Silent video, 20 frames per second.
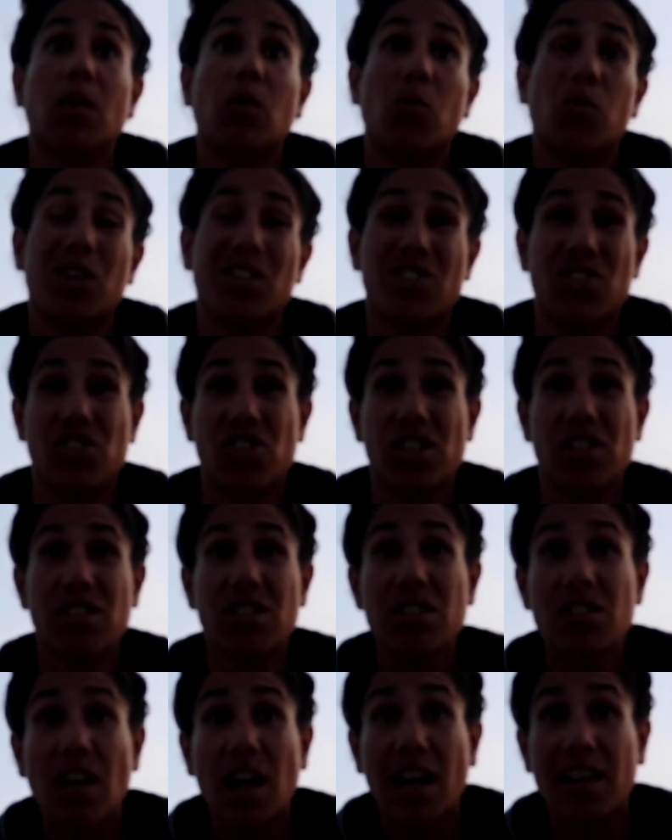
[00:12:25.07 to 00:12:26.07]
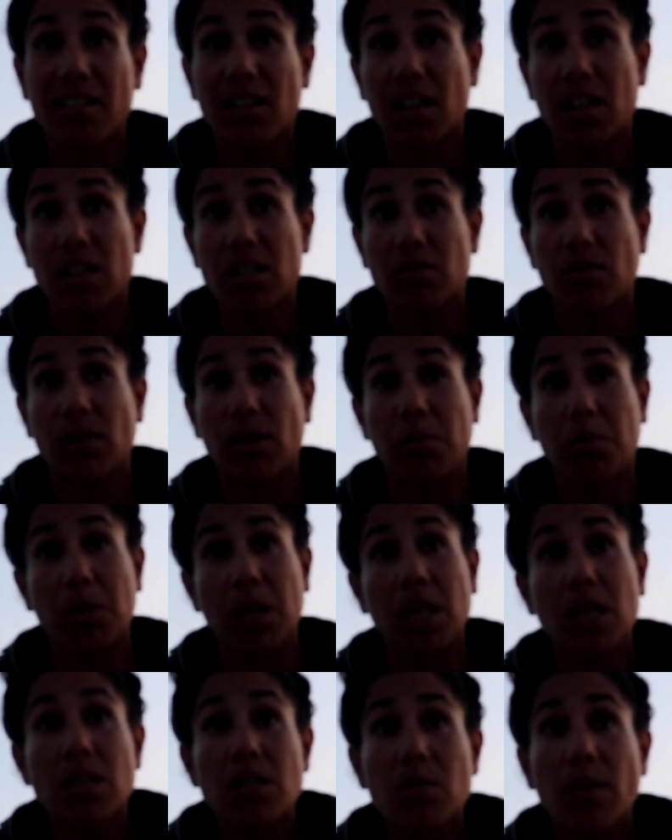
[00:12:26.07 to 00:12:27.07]
questions, at least for
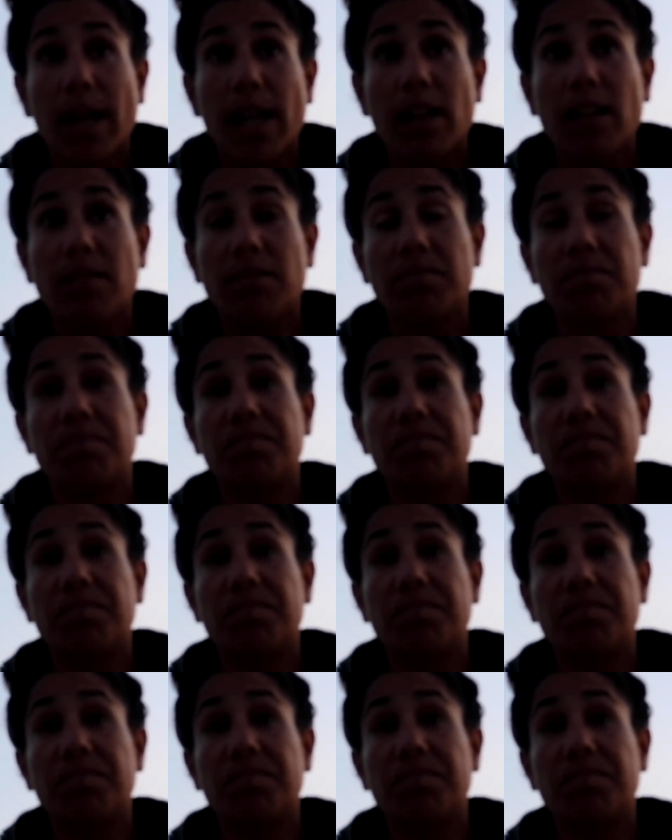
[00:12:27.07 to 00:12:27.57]
me as well.